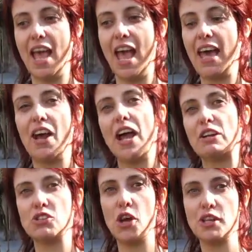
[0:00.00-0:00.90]
and I
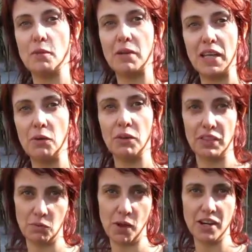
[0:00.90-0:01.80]
turned up here with
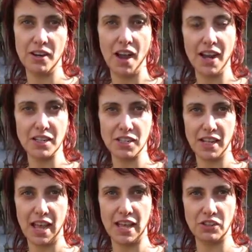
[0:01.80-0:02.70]
it one night
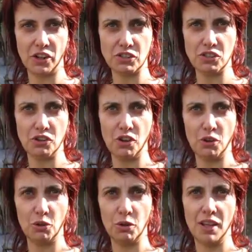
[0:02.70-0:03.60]
and got to
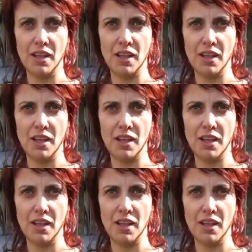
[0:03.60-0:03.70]
know